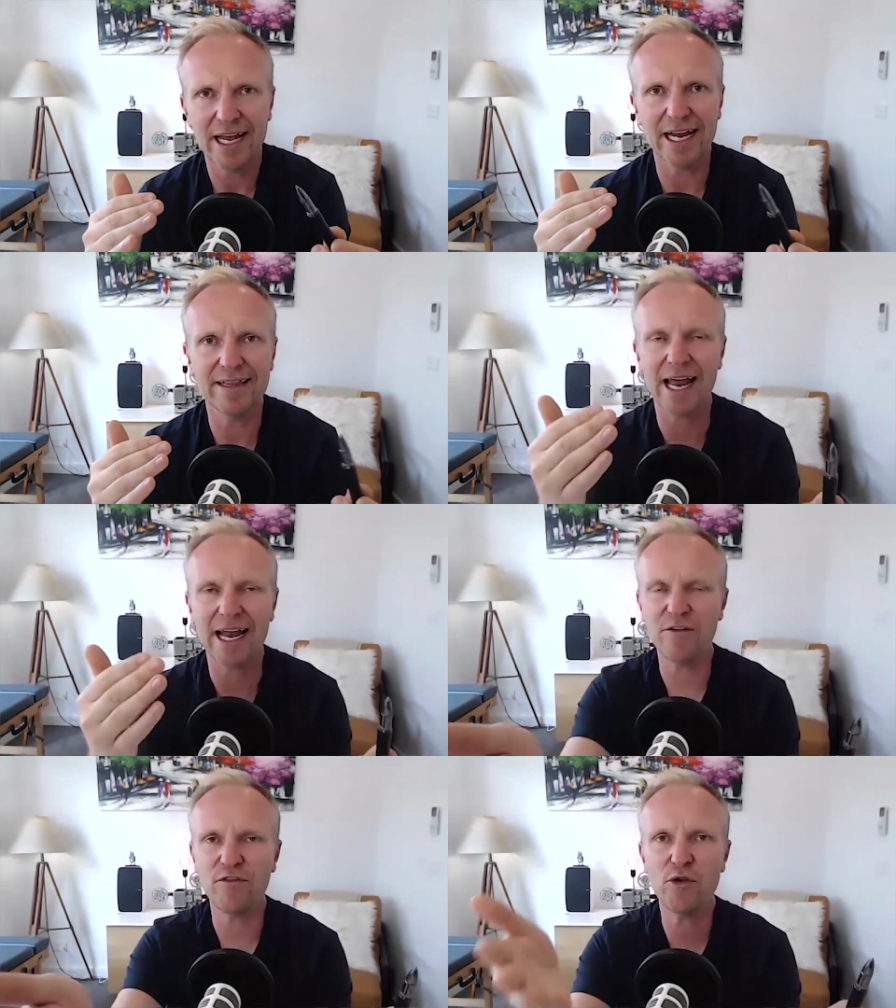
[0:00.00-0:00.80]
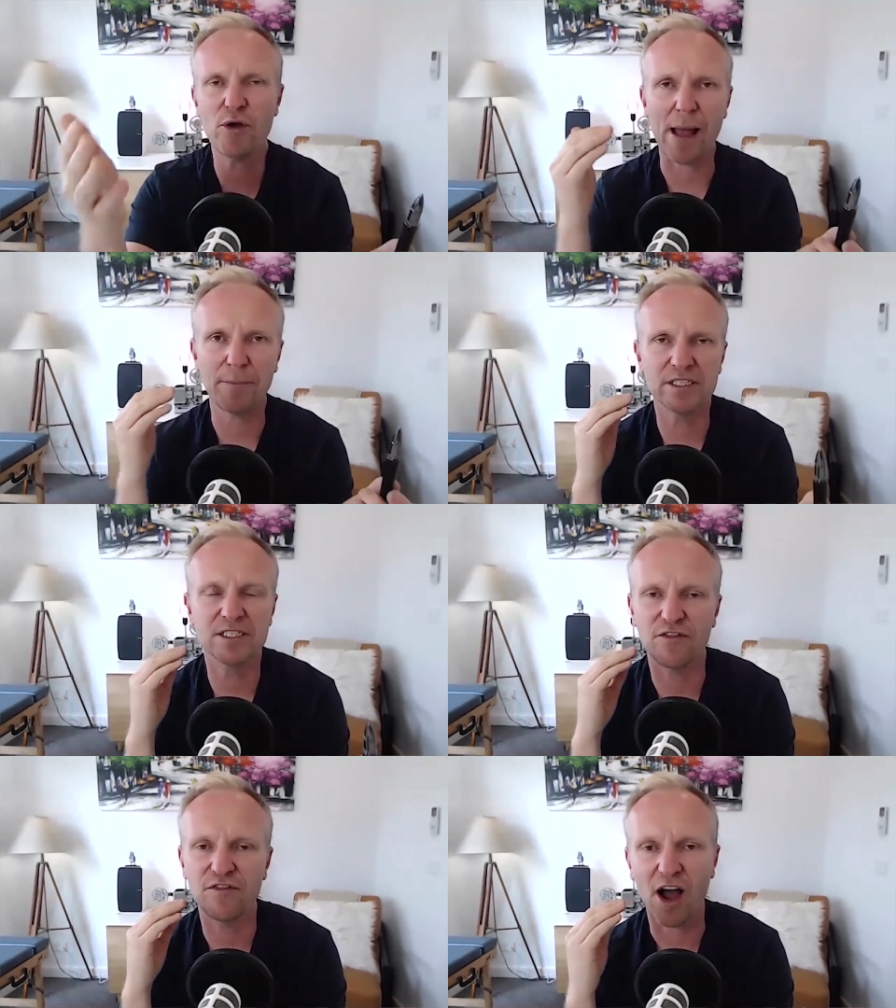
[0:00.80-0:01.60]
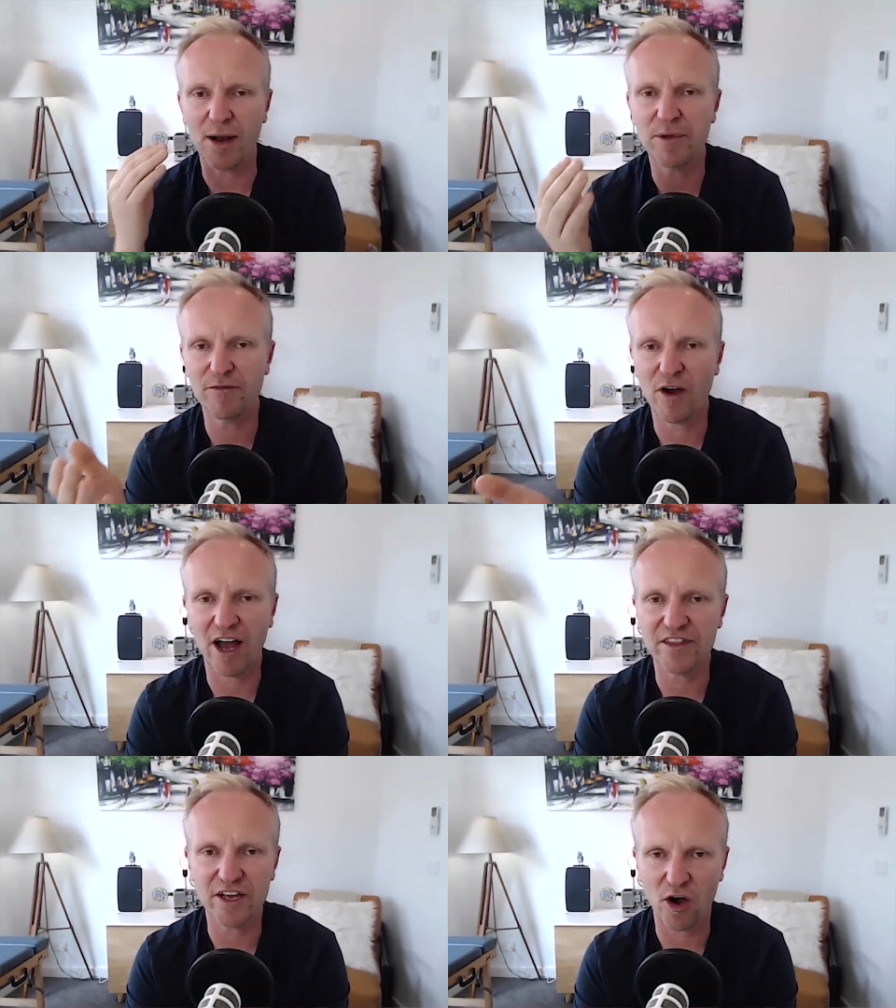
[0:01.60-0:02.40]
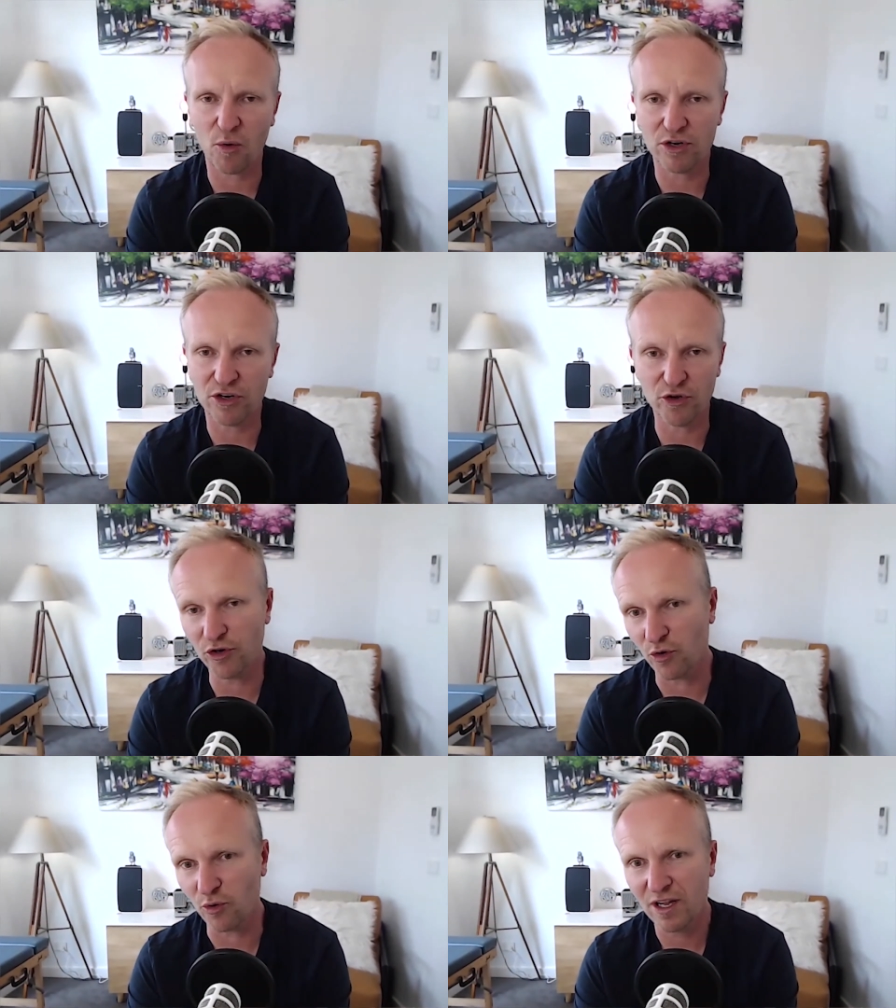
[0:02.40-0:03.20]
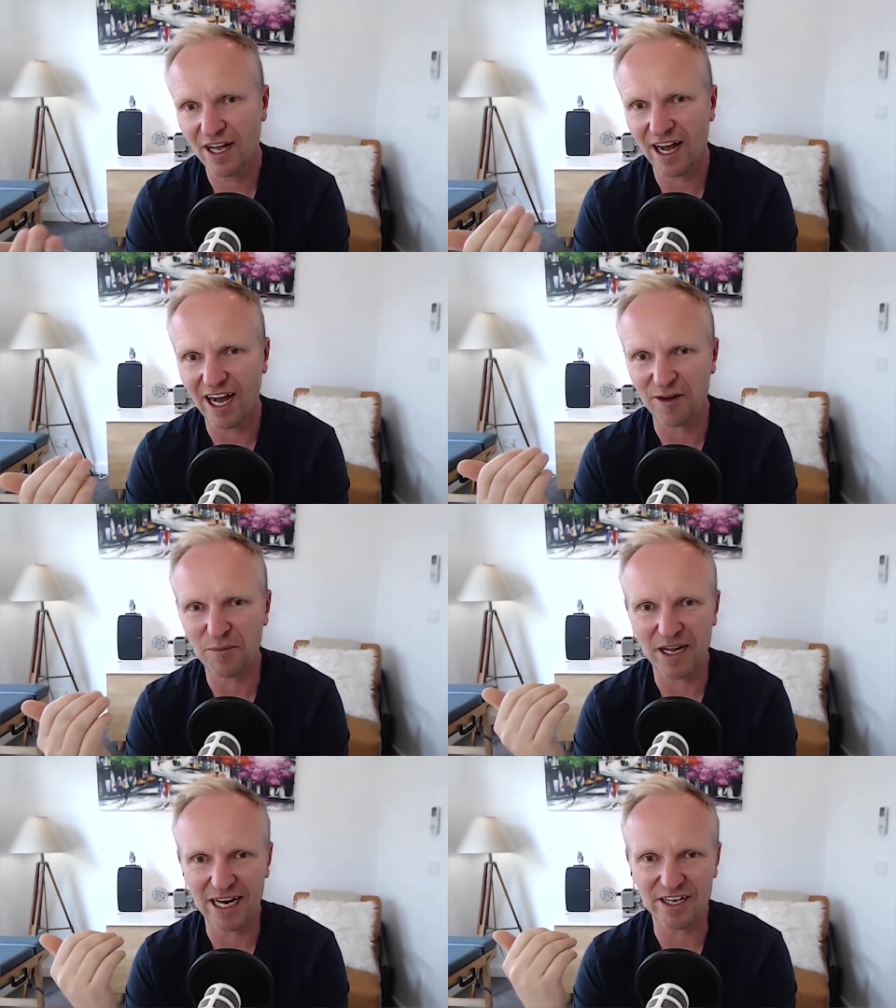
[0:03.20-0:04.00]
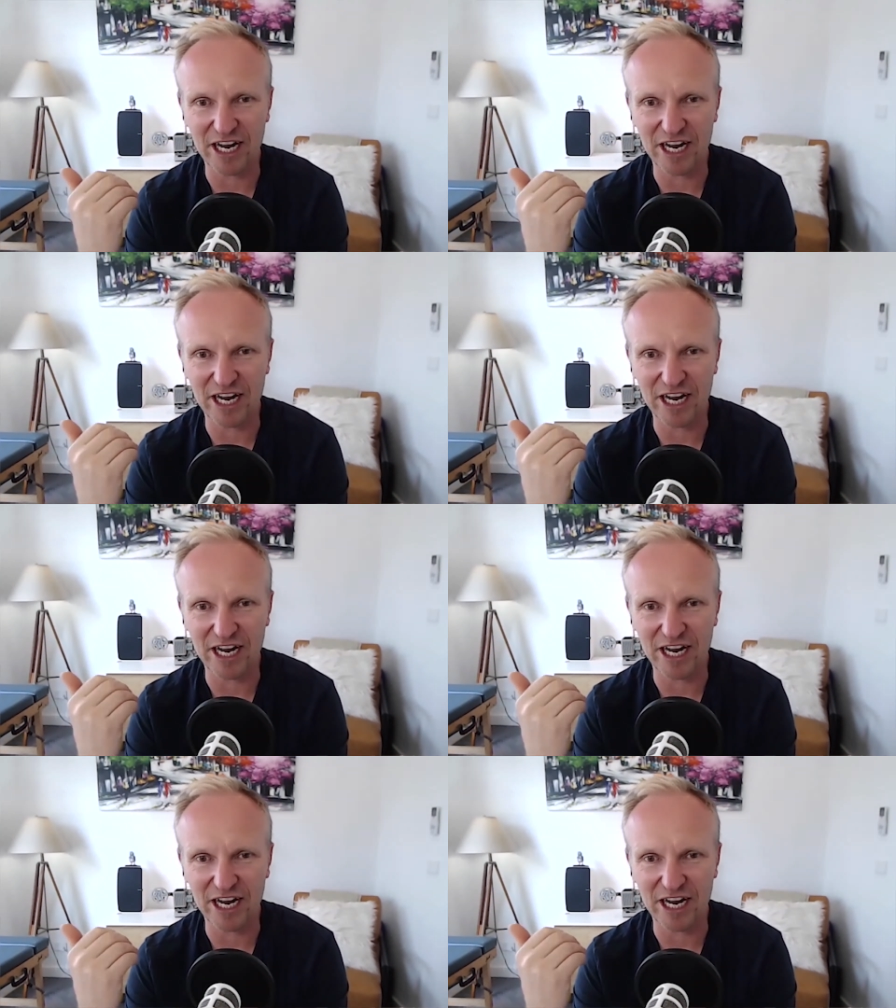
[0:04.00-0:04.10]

In that, if you happen to find me via the old Google um, and you're